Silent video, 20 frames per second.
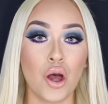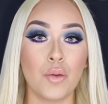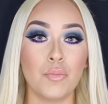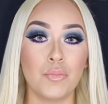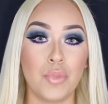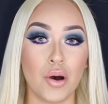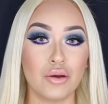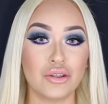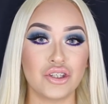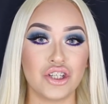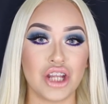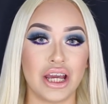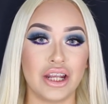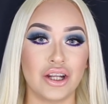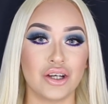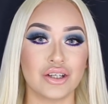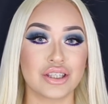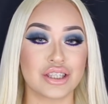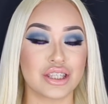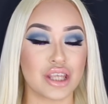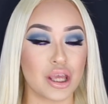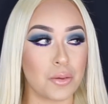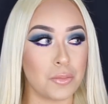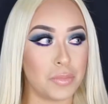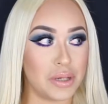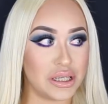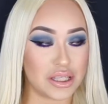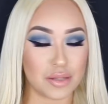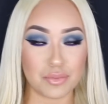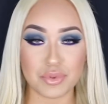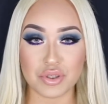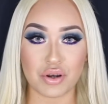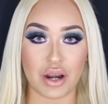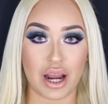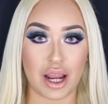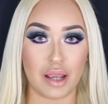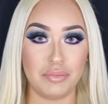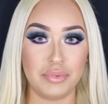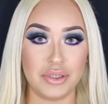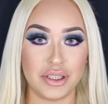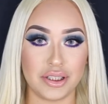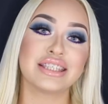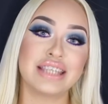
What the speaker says: Both channels, be subscribed.